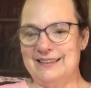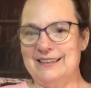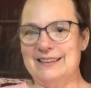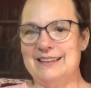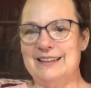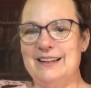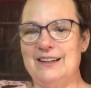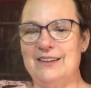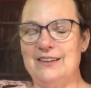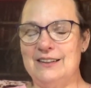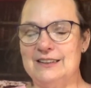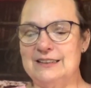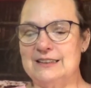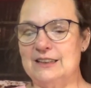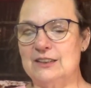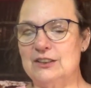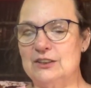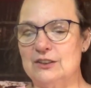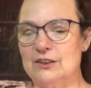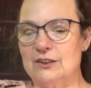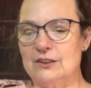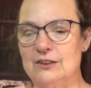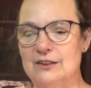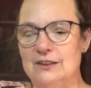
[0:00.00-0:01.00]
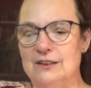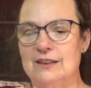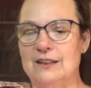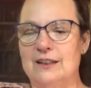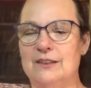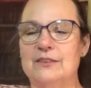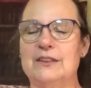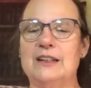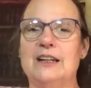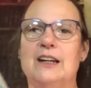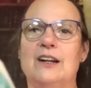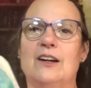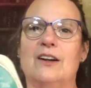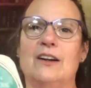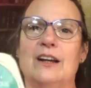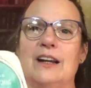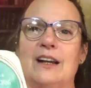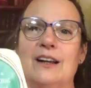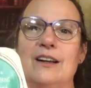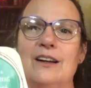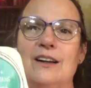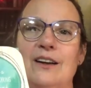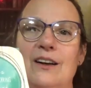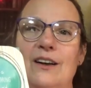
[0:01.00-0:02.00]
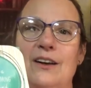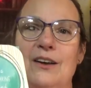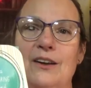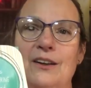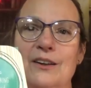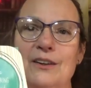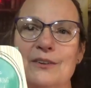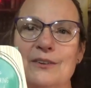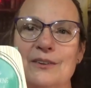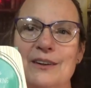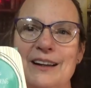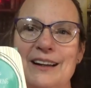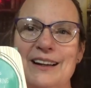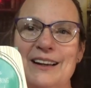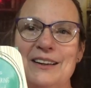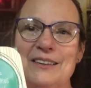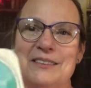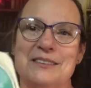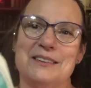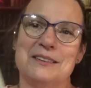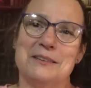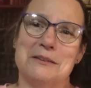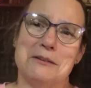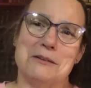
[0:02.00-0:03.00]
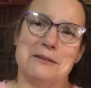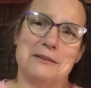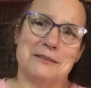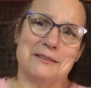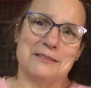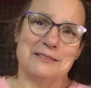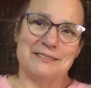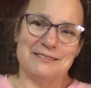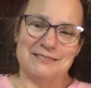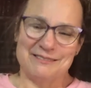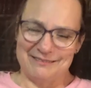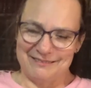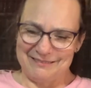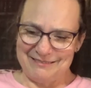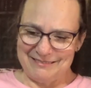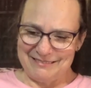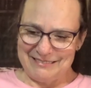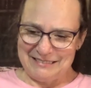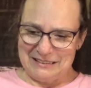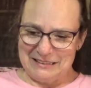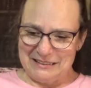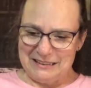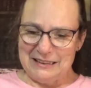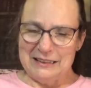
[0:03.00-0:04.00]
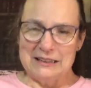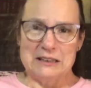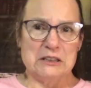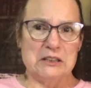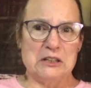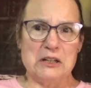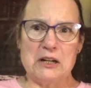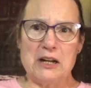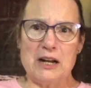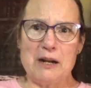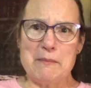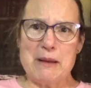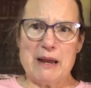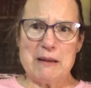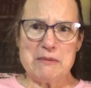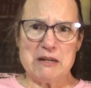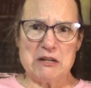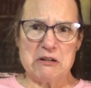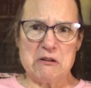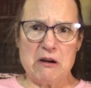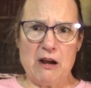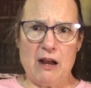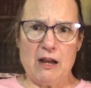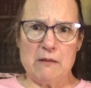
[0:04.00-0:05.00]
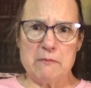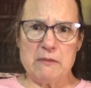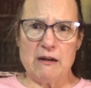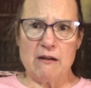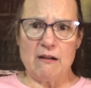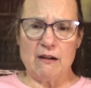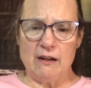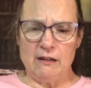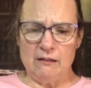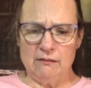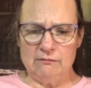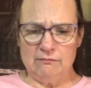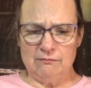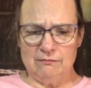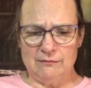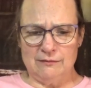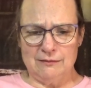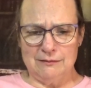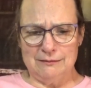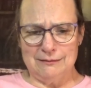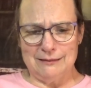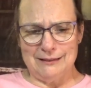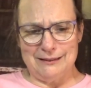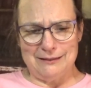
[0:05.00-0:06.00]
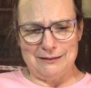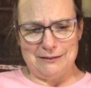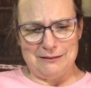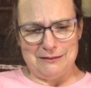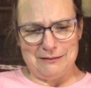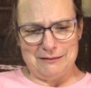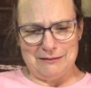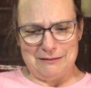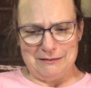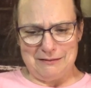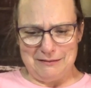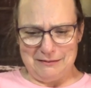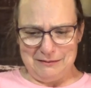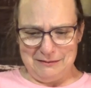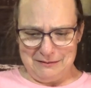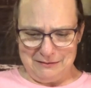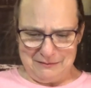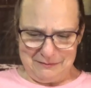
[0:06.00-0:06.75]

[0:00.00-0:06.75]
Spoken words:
There is a circle of caring all around. Oh, you're going to make me cry, Mary. Oh.